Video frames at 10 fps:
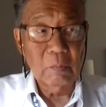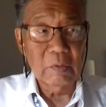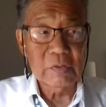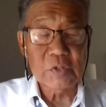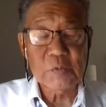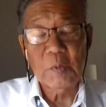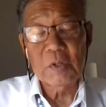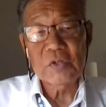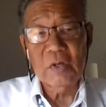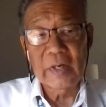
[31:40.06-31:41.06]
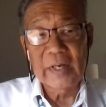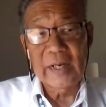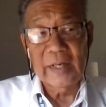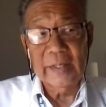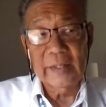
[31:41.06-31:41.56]
Whereas the sports car
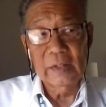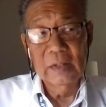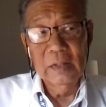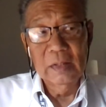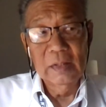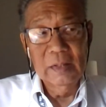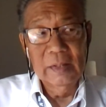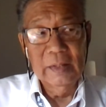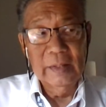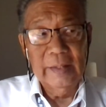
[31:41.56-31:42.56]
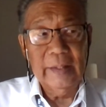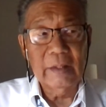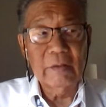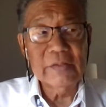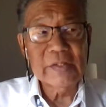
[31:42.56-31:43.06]
guy,
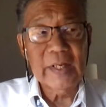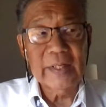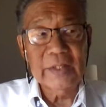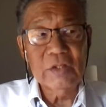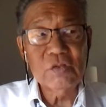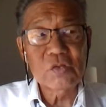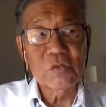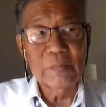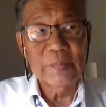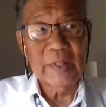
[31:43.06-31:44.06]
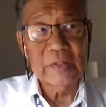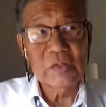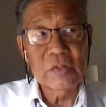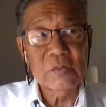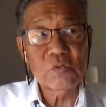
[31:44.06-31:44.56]
you know, he's kind of used to it
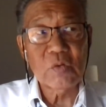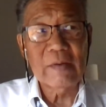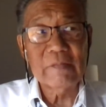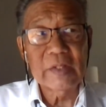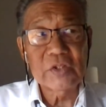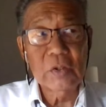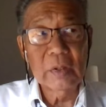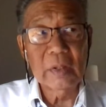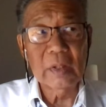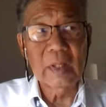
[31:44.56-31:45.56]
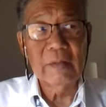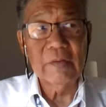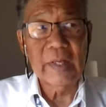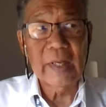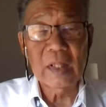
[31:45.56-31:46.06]
because he's driving the, the
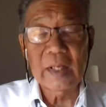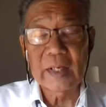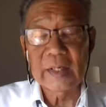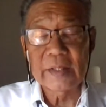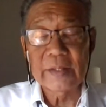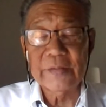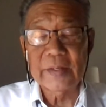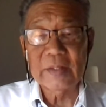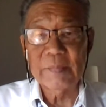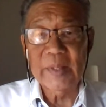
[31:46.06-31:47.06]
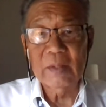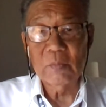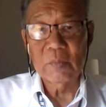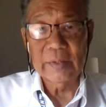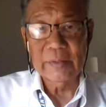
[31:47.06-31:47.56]
living hell out of the thing to
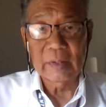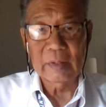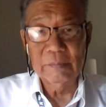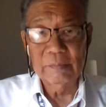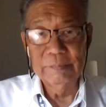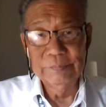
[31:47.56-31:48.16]
begin with, you know.